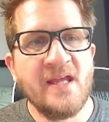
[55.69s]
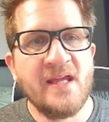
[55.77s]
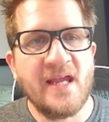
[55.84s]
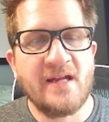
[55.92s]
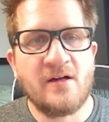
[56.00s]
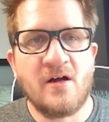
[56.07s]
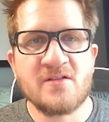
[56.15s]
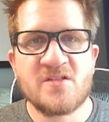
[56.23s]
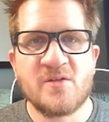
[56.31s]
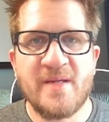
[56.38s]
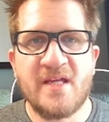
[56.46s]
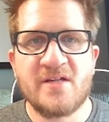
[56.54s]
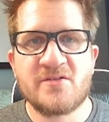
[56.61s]
And I'll also
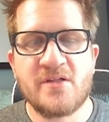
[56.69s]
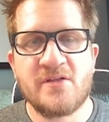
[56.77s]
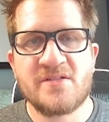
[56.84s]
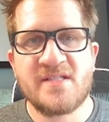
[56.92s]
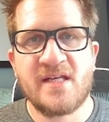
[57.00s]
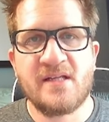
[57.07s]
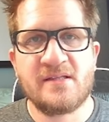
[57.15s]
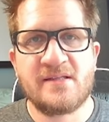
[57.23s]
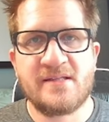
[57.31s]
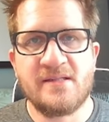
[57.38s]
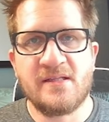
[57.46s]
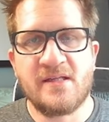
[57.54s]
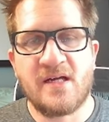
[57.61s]
be introducing
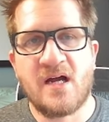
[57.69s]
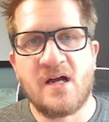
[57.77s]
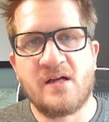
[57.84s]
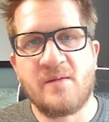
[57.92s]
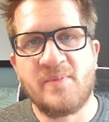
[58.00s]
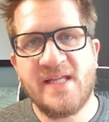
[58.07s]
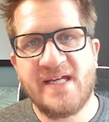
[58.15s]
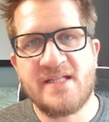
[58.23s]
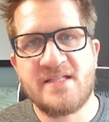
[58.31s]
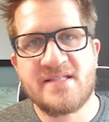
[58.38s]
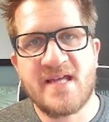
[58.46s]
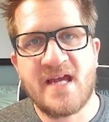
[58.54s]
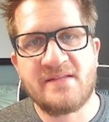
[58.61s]
a plan
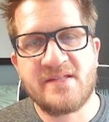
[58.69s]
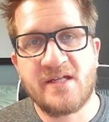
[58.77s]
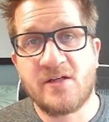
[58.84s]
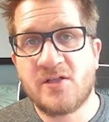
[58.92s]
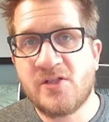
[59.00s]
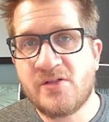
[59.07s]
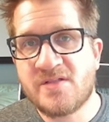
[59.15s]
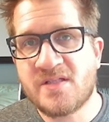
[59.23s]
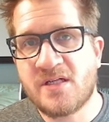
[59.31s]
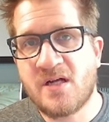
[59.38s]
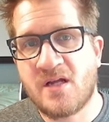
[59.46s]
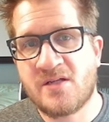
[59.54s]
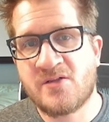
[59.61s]
set that includes the
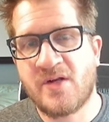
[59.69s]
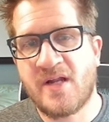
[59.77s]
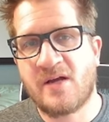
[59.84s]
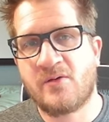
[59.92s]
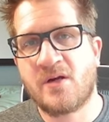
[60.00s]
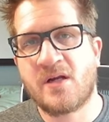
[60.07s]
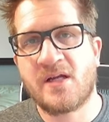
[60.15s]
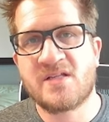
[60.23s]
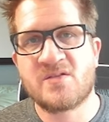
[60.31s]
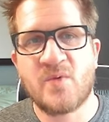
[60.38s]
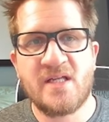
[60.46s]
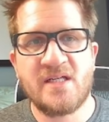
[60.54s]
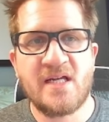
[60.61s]
contour network as
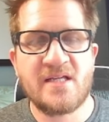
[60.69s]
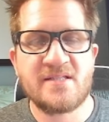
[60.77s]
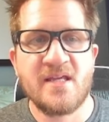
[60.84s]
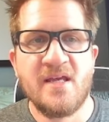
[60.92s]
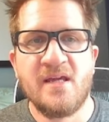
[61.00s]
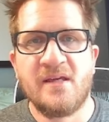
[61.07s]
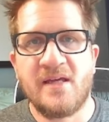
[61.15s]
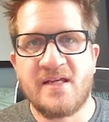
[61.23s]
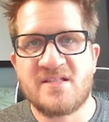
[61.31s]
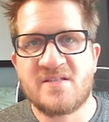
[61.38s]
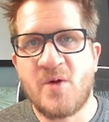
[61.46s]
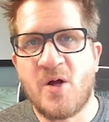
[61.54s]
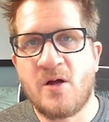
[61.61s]
well as a
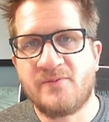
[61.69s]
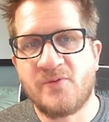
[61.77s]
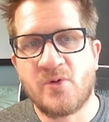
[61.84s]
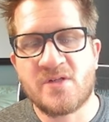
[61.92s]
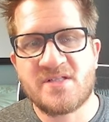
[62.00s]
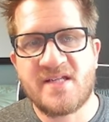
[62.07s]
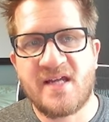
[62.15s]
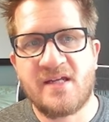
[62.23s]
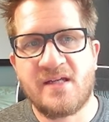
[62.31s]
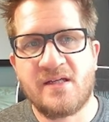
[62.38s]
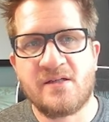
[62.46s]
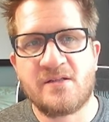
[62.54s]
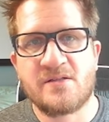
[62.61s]
small floor
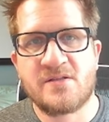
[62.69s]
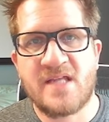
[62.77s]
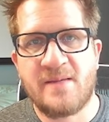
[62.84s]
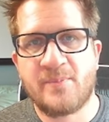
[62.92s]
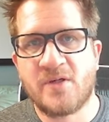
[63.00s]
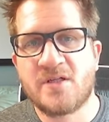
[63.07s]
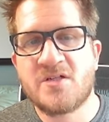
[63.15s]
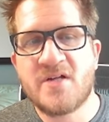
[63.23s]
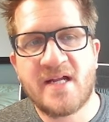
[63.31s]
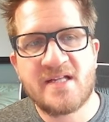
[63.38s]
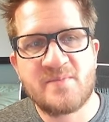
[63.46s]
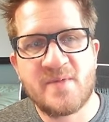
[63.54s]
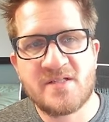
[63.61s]
standing tapered
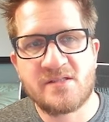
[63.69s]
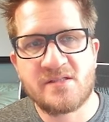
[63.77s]
transmission